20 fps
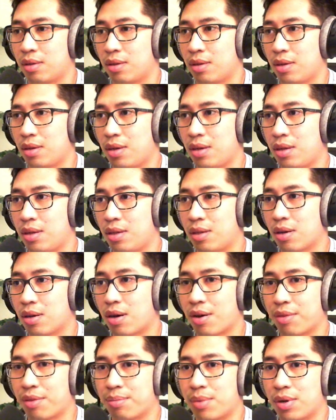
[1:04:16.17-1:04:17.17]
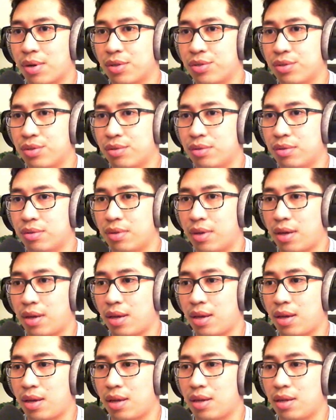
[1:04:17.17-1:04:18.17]
in the auth module
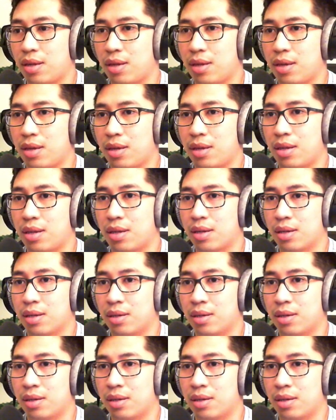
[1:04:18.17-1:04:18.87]
and in